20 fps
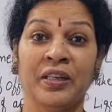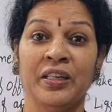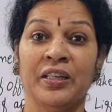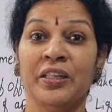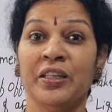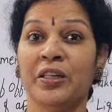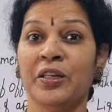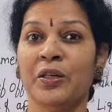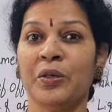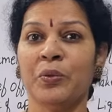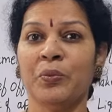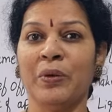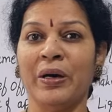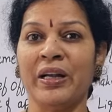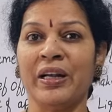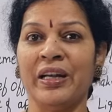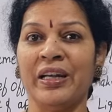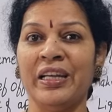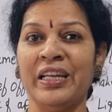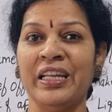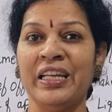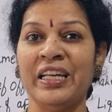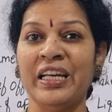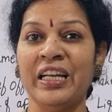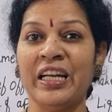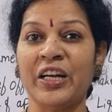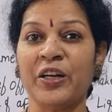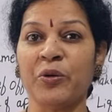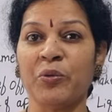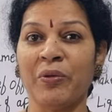Here one
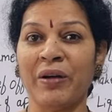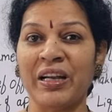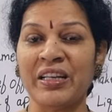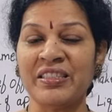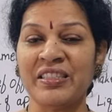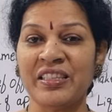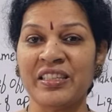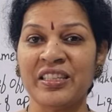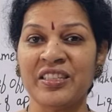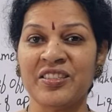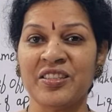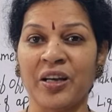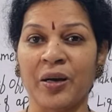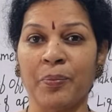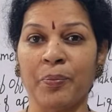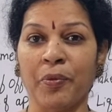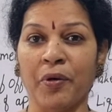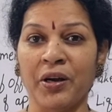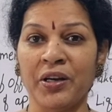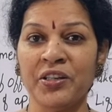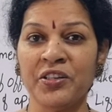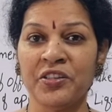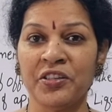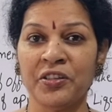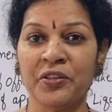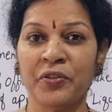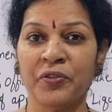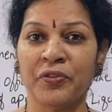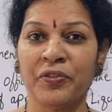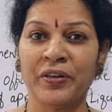legal advisor is
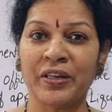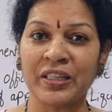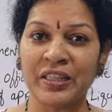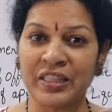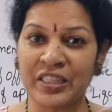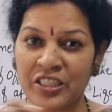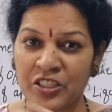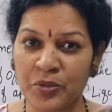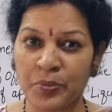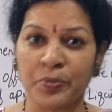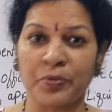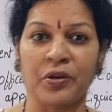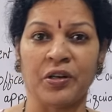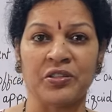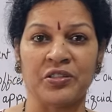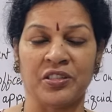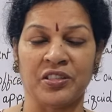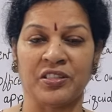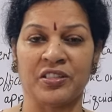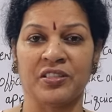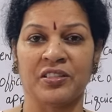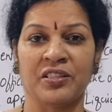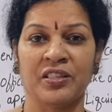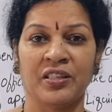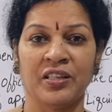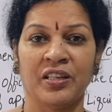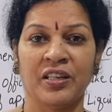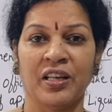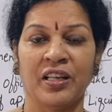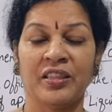appointed for this process.
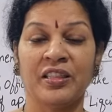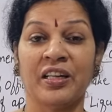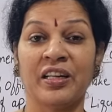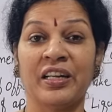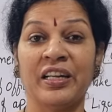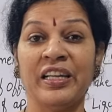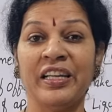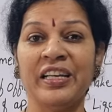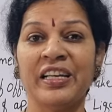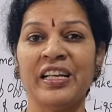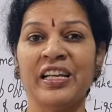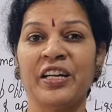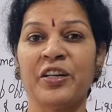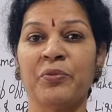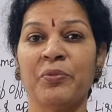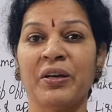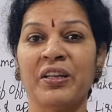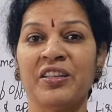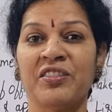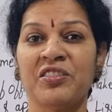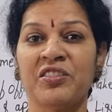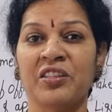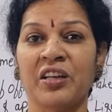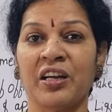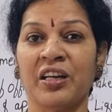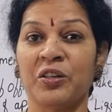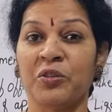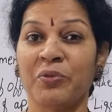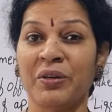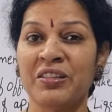That legal
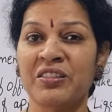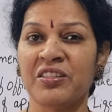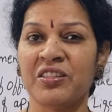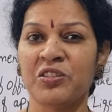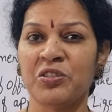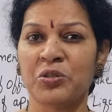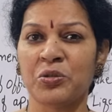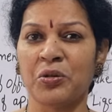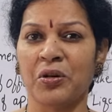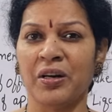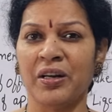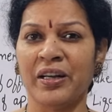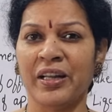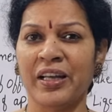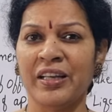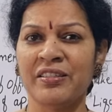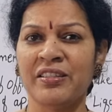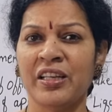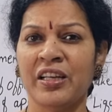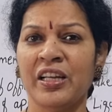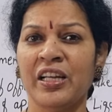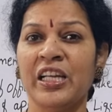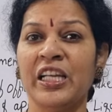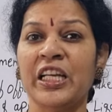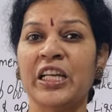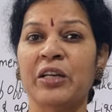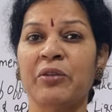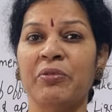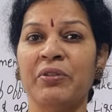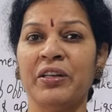advisor is called as
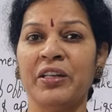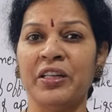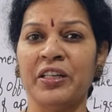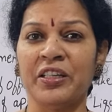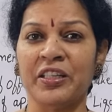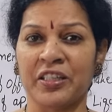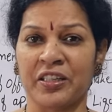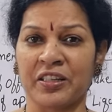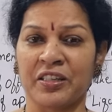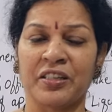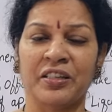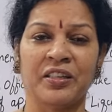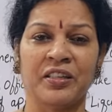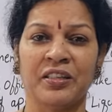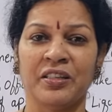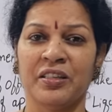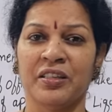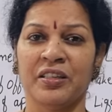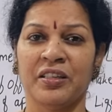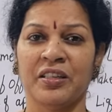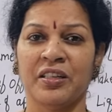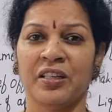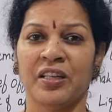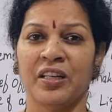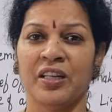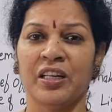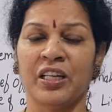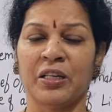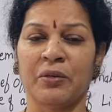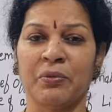liquidator.
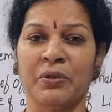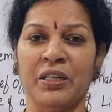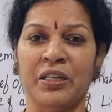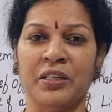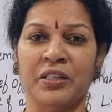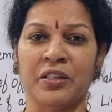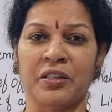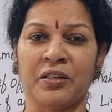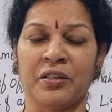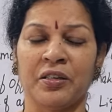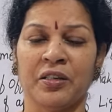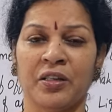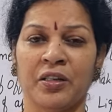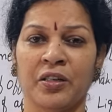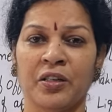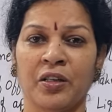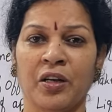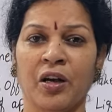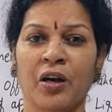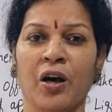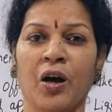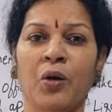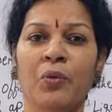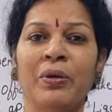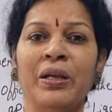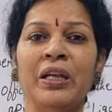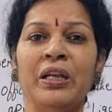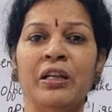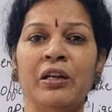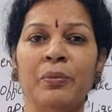Liquidator. How
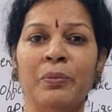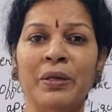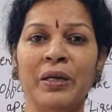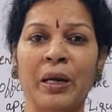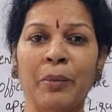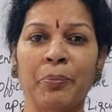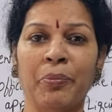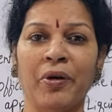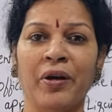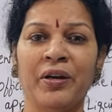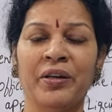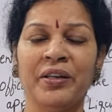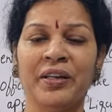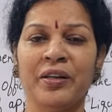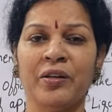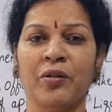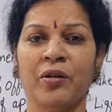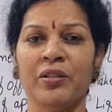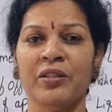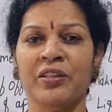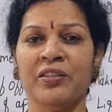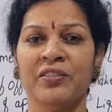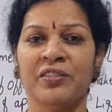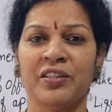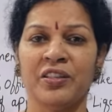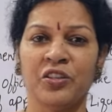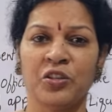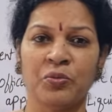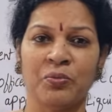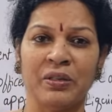he'll be appointed, all these
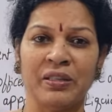things